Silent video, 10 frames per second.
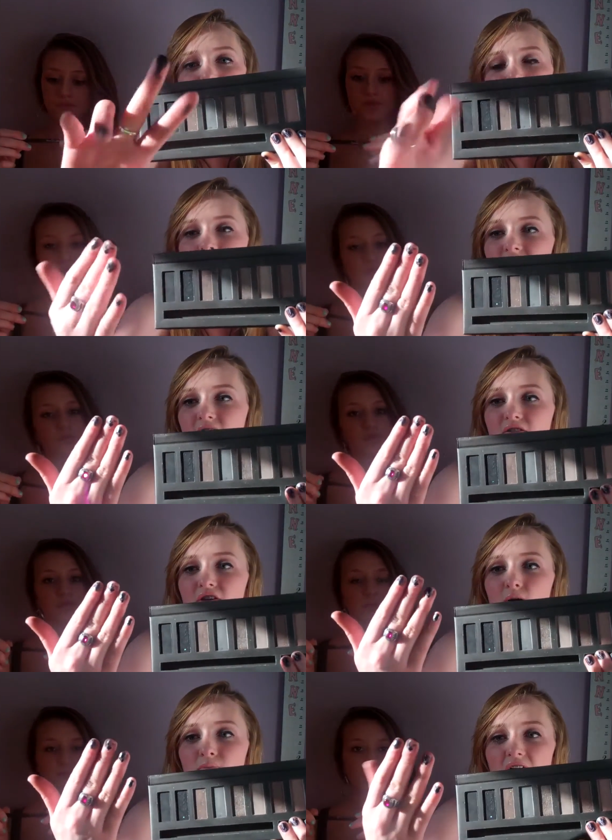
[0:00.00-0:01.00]

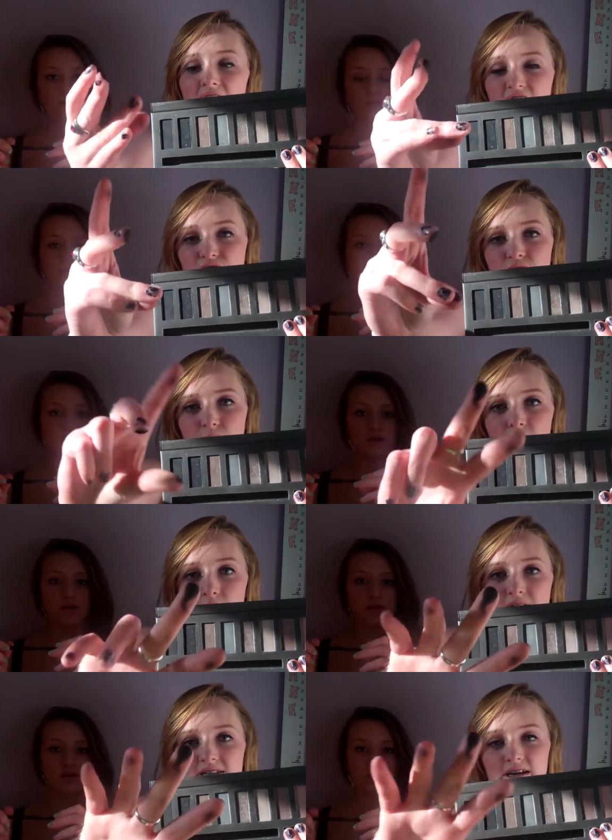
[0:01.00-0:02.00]
Speaker 1: pigmented. The black is really
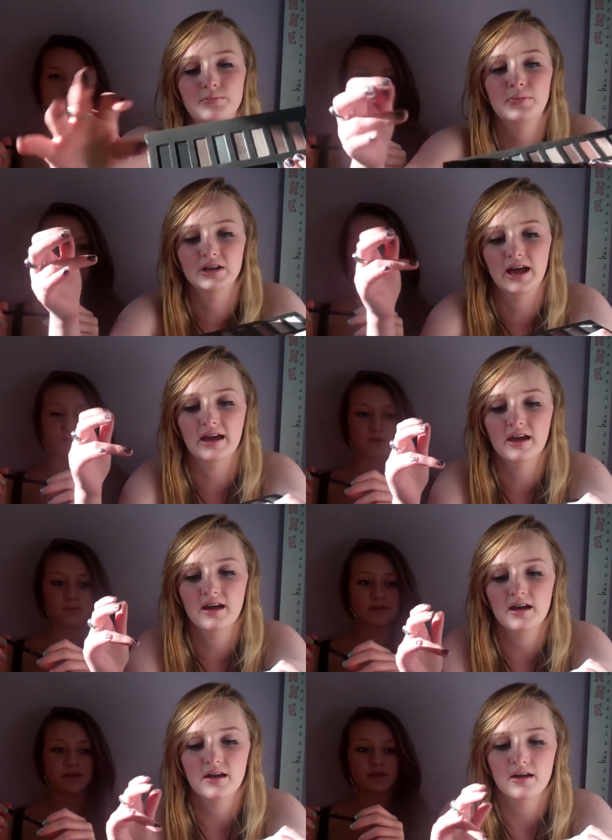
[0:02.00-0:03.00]
pigmented, but like
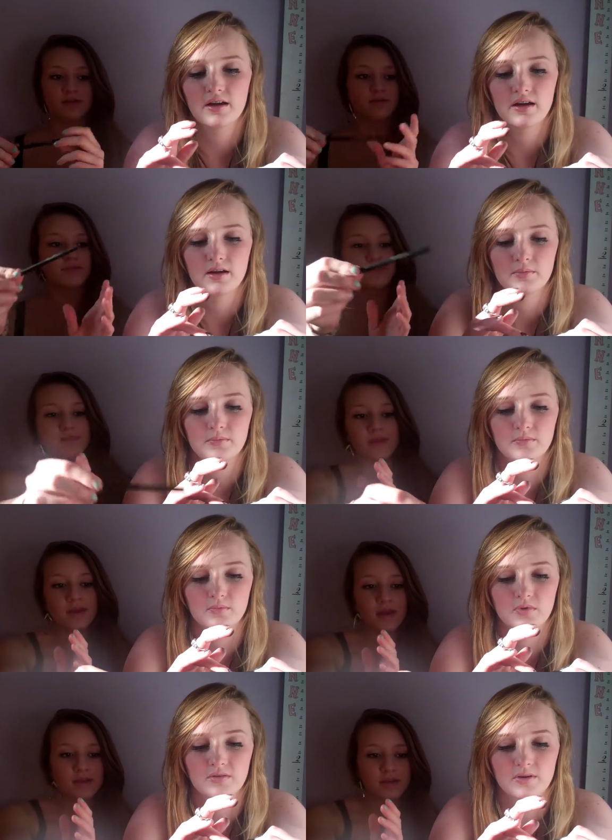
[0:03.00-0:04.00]
pigmented
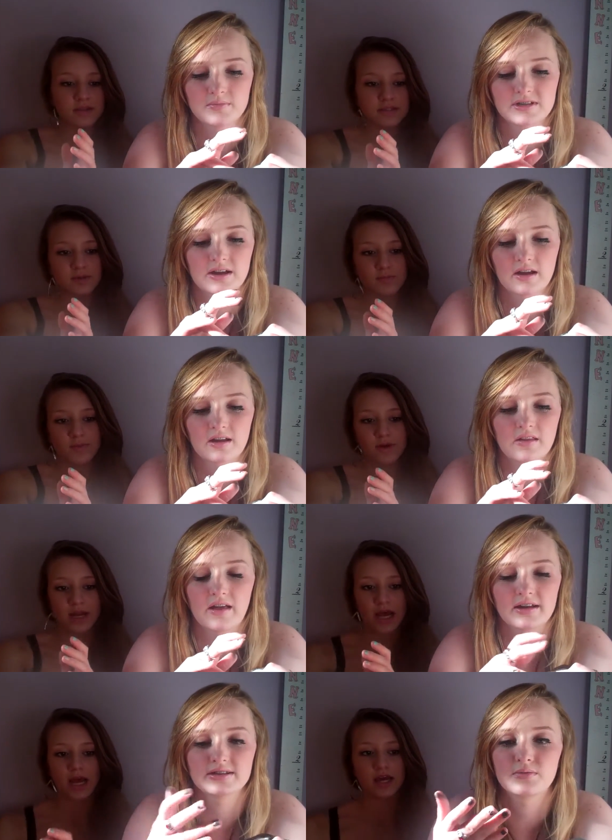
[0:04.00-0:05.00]
whatever. They're so
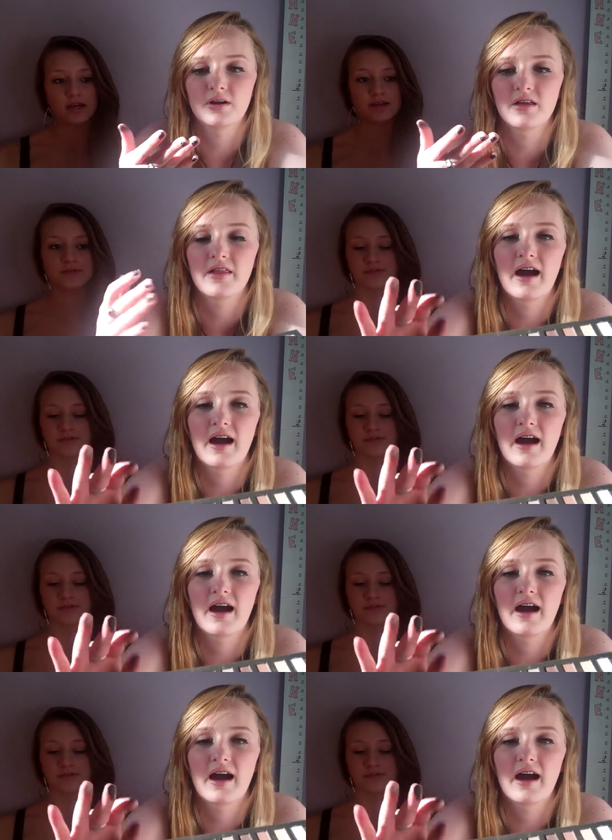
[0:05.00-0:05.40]
pretty. That's one of